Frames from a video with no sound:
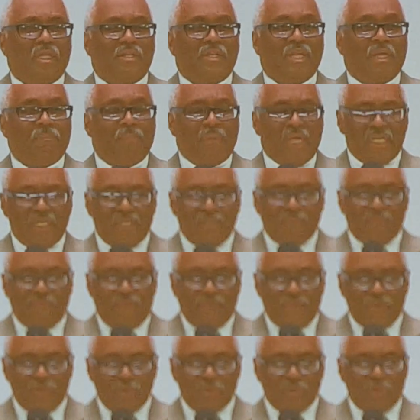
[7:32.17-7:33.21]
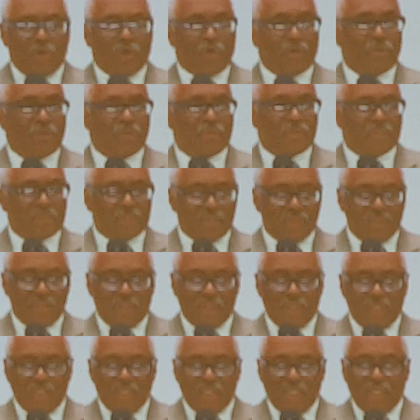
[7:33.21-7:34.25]
they made him feel hurt.
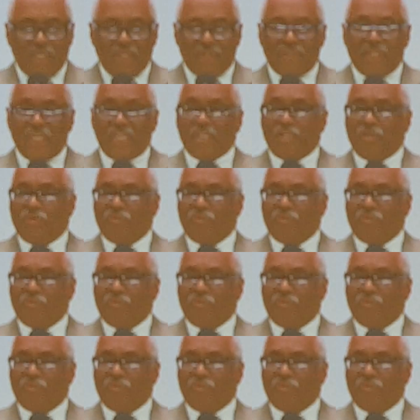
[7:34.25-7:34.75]
They